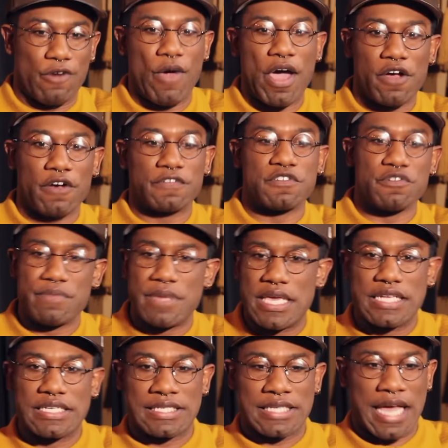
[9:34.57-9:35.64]
of write-off to me
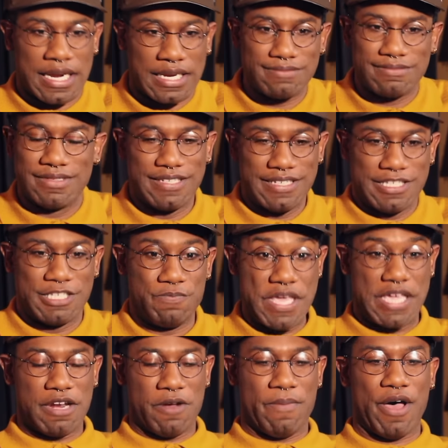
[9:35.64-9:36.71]
and just kind of
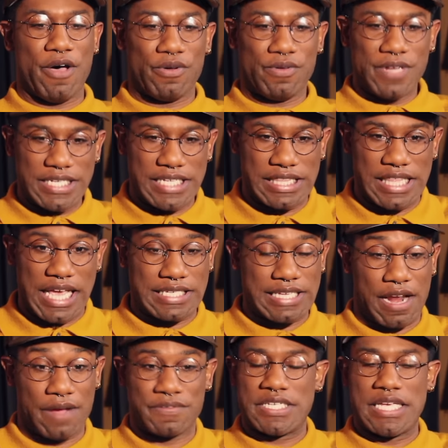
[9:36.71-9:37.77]
speaking about the things
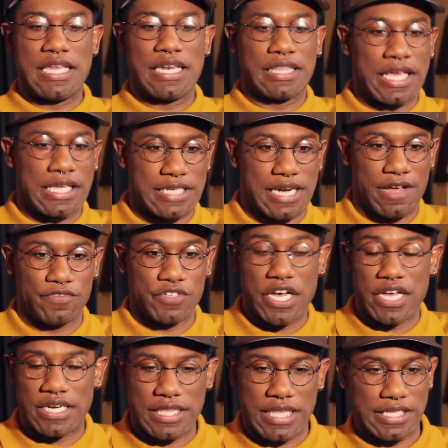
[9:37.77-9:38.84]
that I've seen, the things that I've
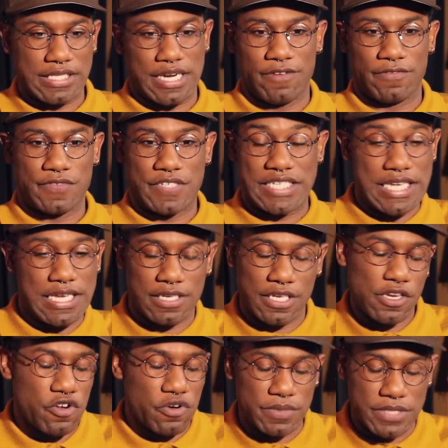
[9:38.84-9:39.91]
done, the things that I've seen,
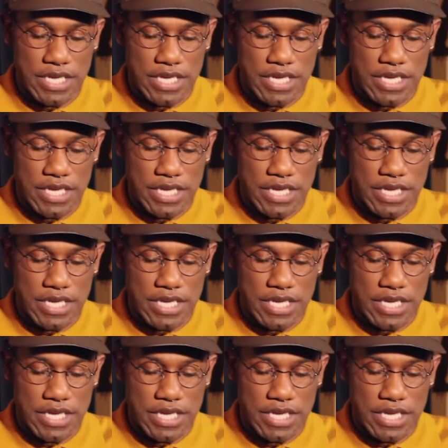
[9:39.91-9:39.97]
you know what I'm